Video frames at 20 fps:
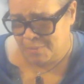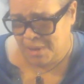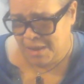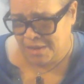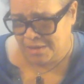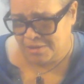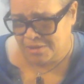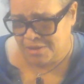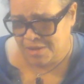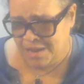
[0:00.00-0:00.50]
the
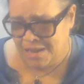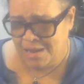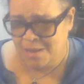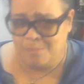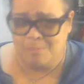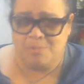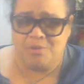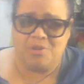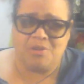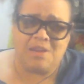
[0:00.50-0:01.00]
man's
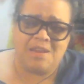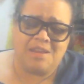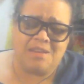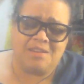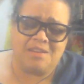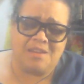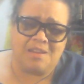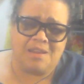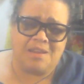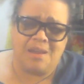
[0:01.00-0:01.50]
name?
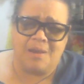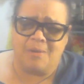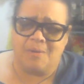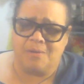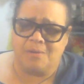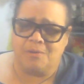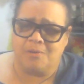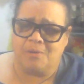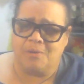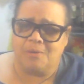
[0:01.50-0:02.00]
Stays in
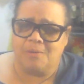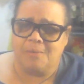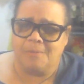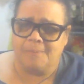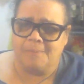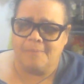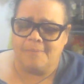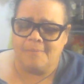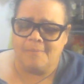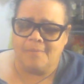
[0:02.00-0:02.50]
character.